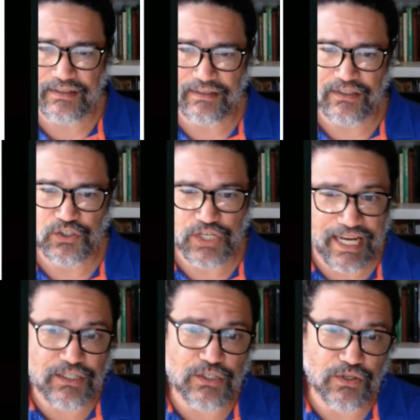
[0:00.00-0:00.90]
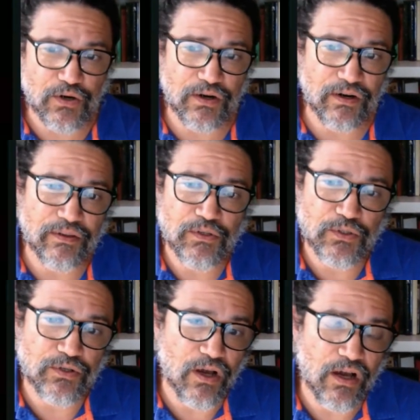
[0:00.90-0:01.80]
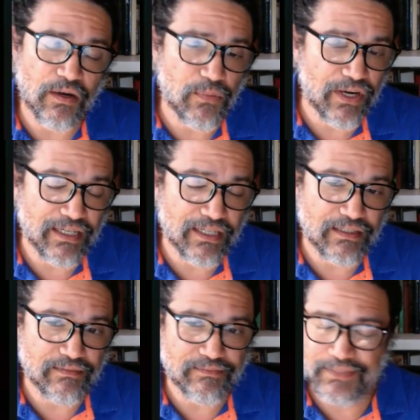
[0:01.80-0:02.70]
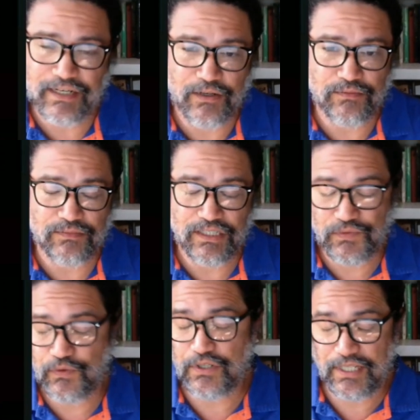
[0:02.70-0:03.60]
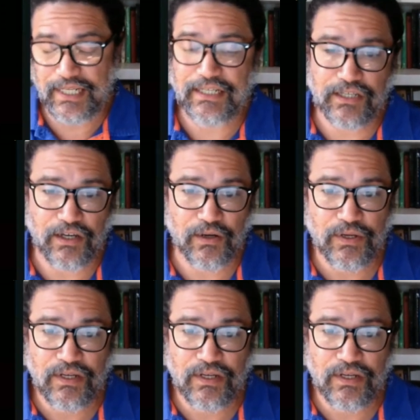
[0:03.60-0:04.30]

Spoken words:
Chances are those are non-branded, as far as leads go.